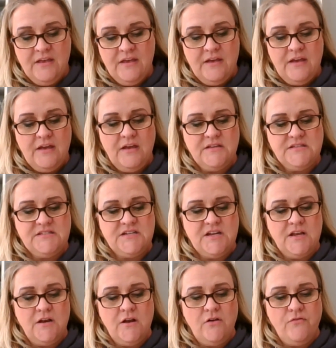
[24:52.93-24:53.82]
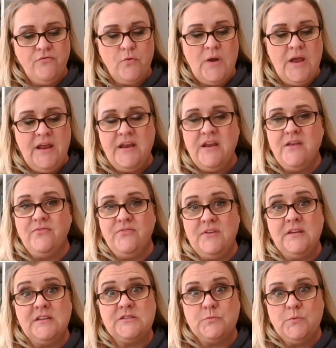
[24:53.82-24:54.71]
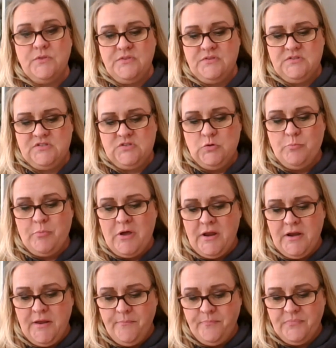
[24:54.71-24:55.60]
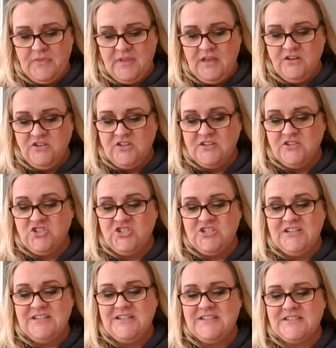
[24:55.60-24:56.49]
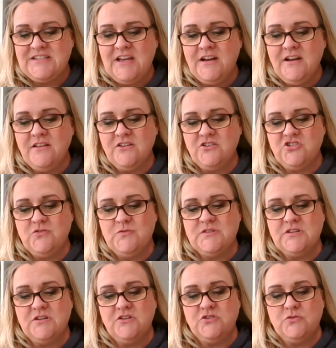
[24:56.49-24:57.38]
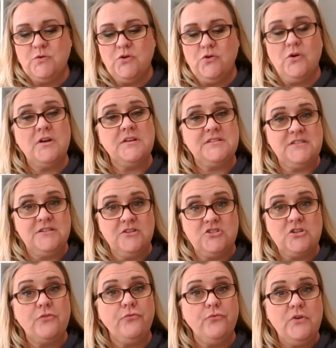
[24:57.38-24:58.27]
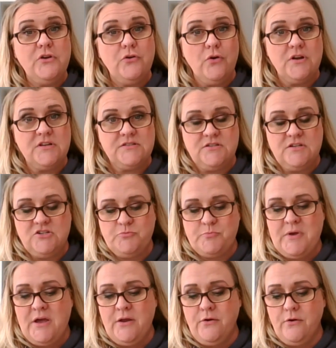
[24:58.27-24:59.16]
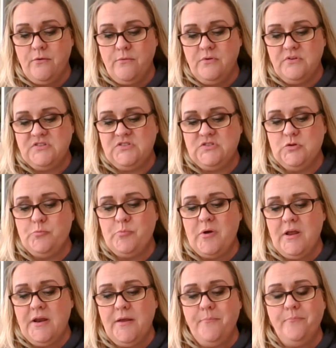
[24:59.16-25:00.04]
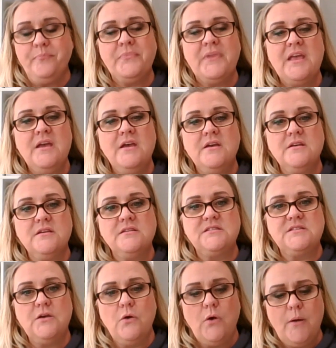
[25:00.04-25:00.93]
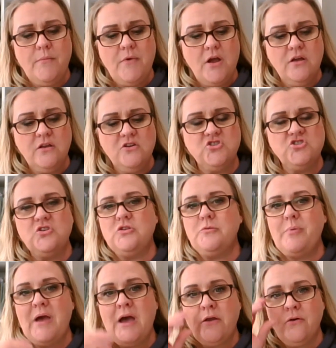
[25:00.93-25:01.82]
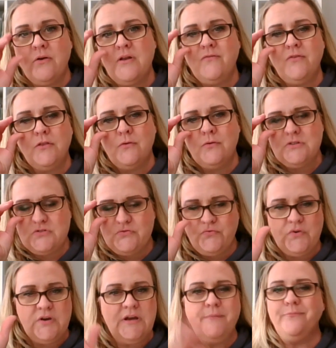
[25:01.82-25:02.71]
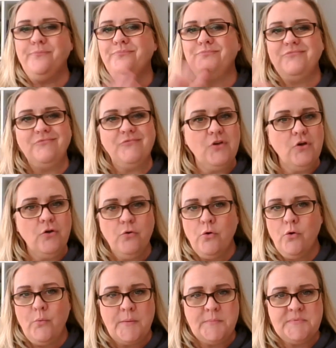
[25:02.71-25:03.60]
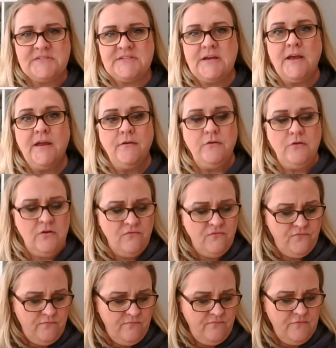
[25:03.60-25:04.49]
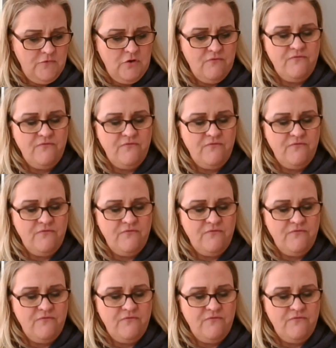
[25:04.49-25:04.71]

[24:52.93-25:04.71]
has done a variety of things with Sue Bonnet. And then she decided that she was going to do a free cross stitch pattern, Sue Bonnet. So I'm not going to show the pattern even though it's free. Go to her website. You can